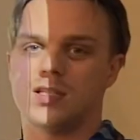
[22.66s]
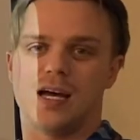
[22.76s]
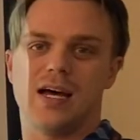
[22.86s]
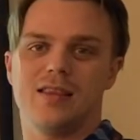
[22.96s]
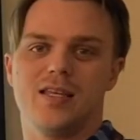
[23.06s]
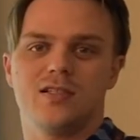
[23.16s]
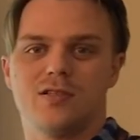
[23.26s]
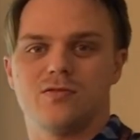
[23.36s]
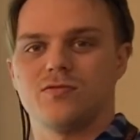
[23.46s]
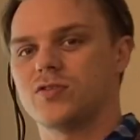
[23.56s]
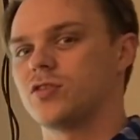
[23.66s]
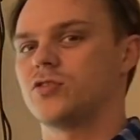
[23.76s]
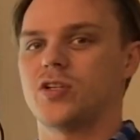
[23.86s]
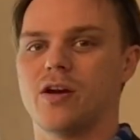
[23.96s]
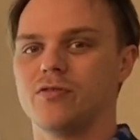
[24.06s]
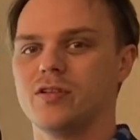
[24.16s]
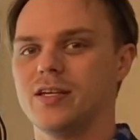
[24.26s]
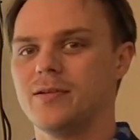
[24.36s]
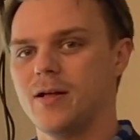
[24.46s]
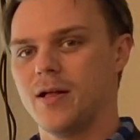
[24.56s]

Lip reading: on this, just generally,